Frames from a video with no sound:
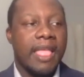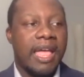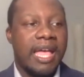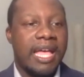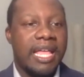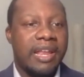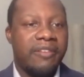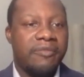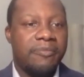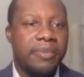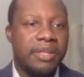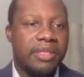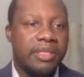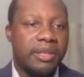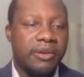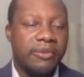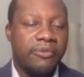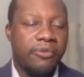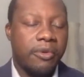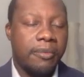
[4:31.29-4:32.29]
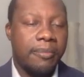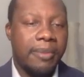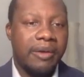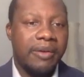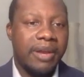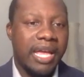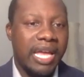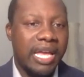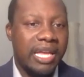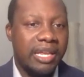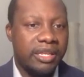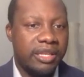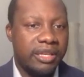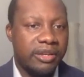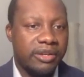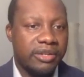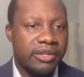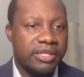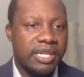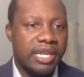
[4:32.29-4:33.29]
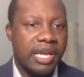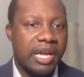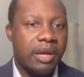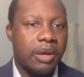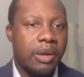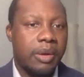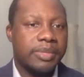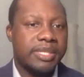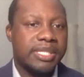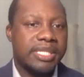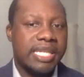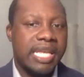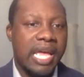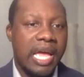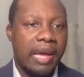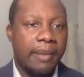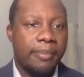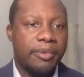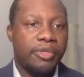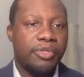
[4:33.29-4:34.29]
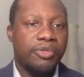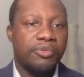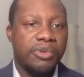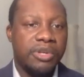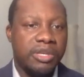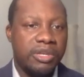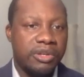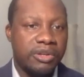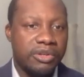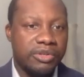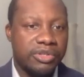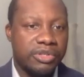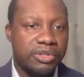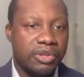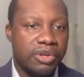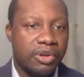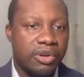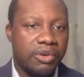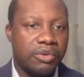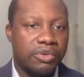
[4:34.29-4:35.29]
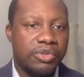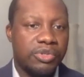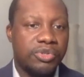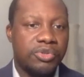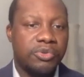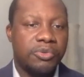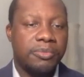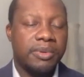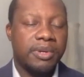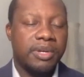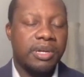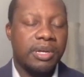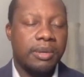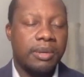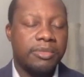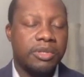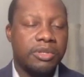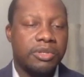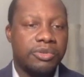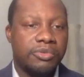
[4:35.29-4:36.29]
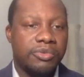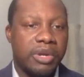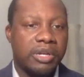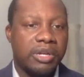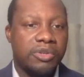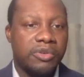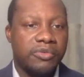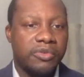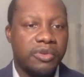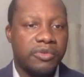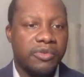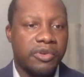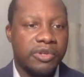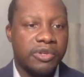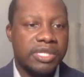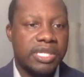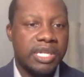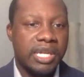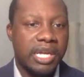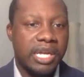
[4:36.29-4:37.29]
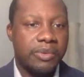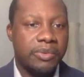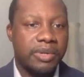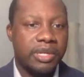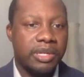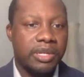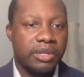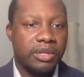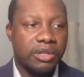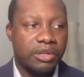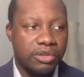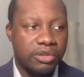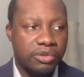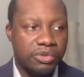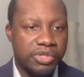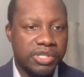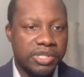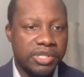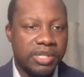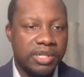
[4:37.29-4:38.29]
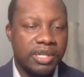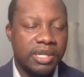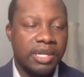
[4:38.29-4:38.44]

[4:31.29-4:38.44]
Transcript: And I've been there for about 8 years now. I was tapped 3 years ago to become the Director of Diversity, Equity, and Inclusion.